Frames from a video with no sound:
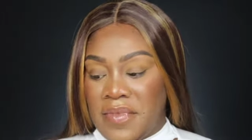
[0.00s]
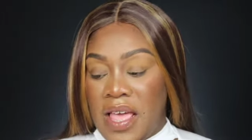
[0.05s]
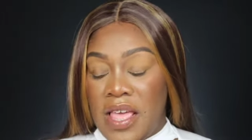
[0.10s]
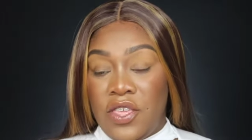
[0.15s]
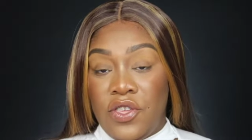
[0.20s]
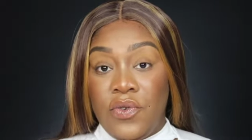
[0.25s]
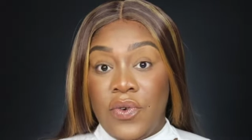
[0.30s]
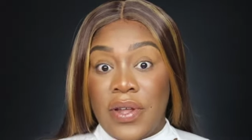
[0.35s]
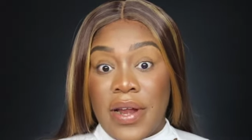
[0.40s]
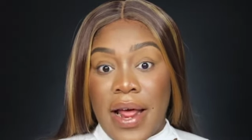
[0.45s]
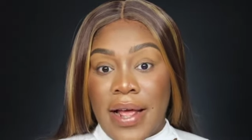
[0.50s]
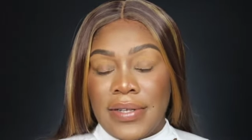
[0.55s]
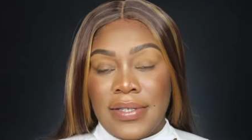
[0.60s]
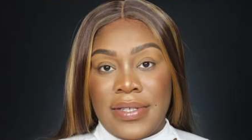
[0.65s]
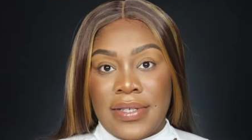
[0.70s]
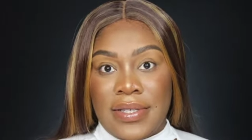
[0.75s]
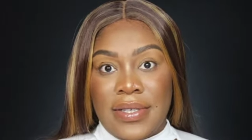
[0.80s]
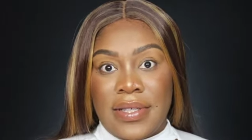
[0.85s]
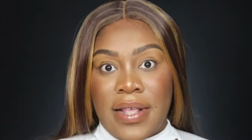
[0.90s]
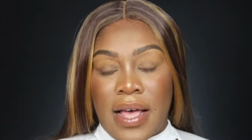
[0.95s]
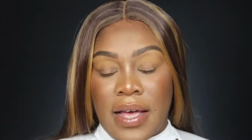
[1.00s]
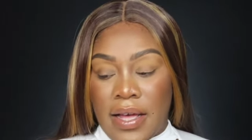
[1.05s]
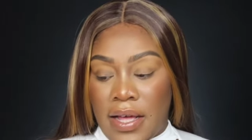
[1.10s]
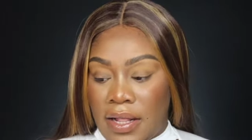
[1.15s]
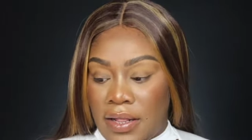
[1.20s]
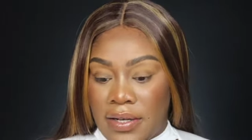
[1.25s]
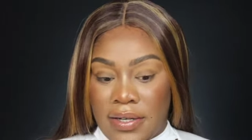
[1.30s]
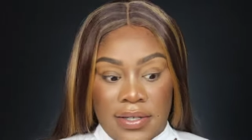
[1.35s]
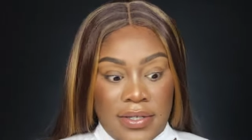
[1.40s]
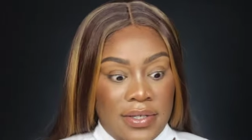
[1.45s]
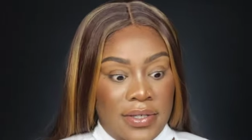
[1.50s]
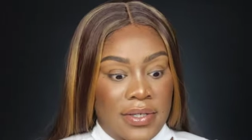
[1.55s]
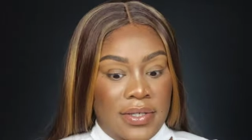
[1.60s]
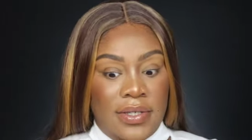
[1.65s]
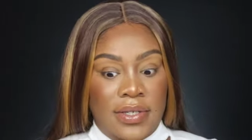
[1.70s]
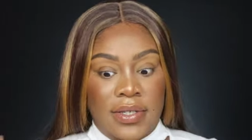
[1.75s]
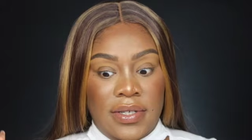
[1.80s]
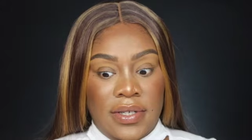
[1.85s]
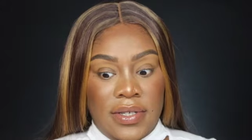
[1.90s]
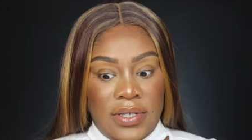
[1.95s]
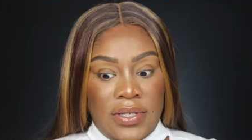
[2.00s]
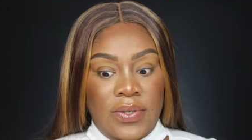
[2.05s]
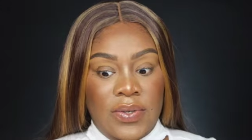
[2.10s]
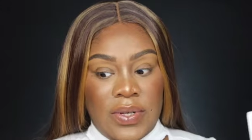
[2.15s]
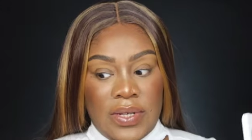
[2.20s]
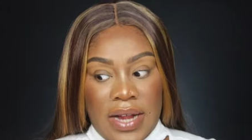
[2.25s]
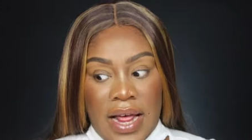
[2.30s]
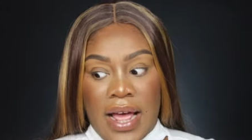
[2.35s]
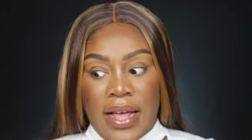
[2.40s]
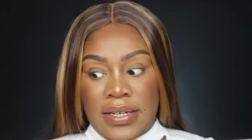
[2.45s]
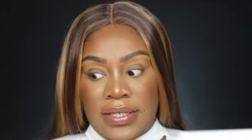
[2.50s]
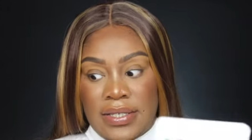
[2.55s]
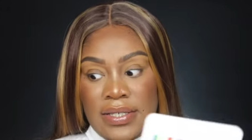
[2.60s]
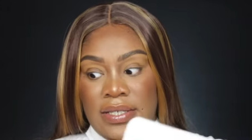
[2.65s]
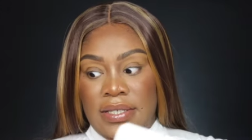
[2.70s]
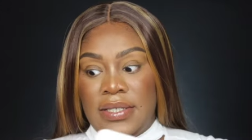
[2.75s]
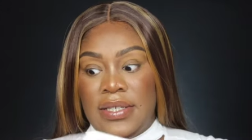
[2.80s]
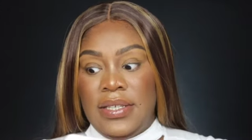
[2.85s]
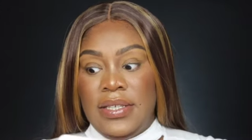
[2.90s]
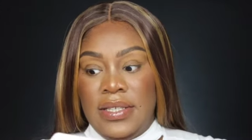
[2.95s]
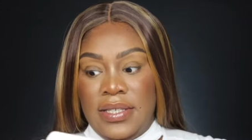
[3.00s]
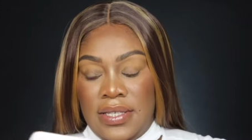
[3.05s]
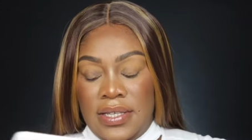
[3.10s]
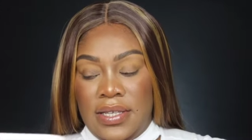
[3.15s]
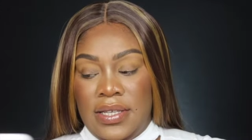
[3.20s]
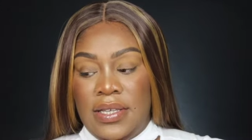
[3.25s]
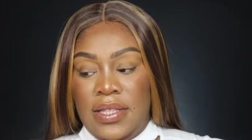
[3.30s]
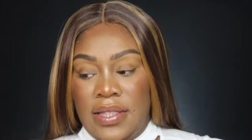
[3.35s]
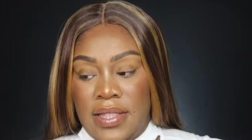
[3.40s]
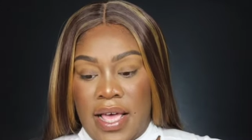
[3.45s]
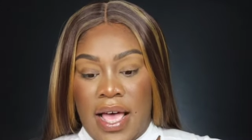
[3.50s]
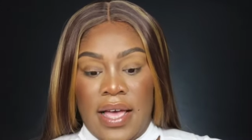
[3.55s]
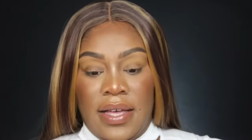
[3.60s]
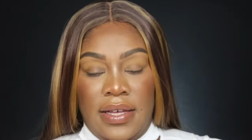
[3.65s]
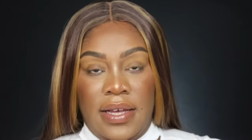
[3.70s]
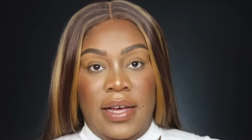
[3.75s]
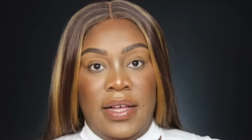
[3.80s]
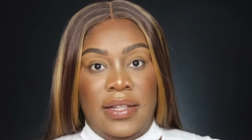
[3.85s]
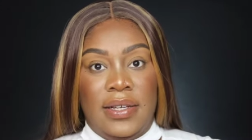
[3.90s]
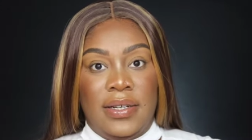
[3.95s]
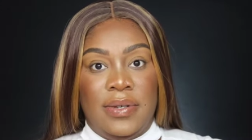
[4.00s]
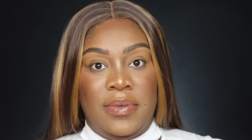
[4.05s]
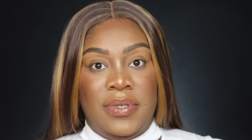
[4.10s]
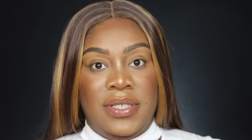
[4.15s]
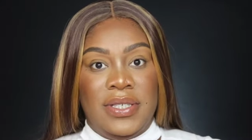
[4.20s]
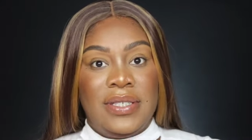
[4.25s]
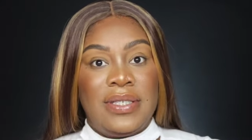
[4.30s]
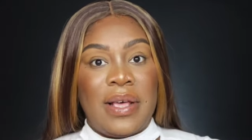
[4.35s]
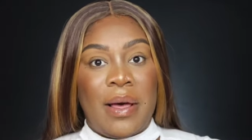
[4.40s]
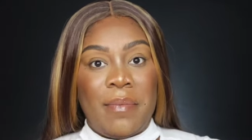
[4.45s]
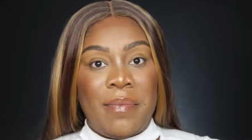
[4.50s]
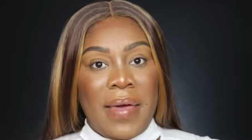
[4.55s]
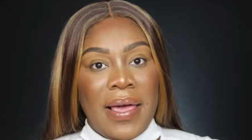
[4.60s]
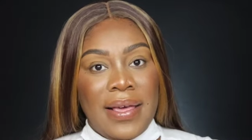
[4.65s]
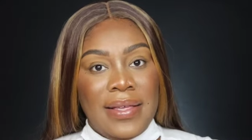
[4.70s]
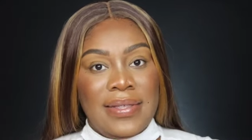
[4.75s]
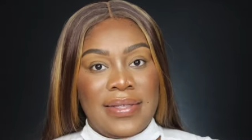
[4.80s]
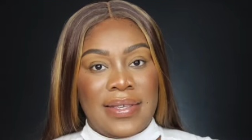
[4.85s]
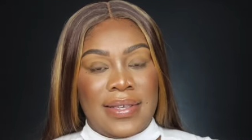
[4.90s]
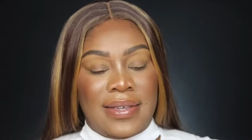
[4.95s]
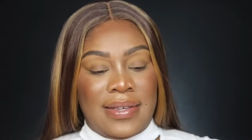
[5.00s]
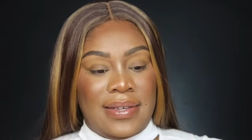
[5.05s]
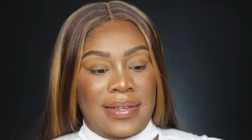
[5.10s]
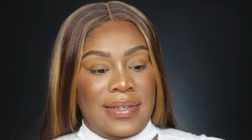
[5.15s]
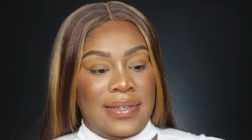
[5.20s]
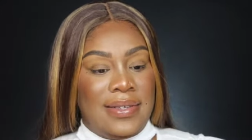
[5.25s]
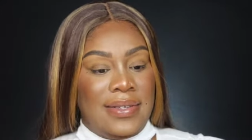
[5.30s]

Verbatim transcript: And you can actually see that color. You can actually see that color, which is amazing.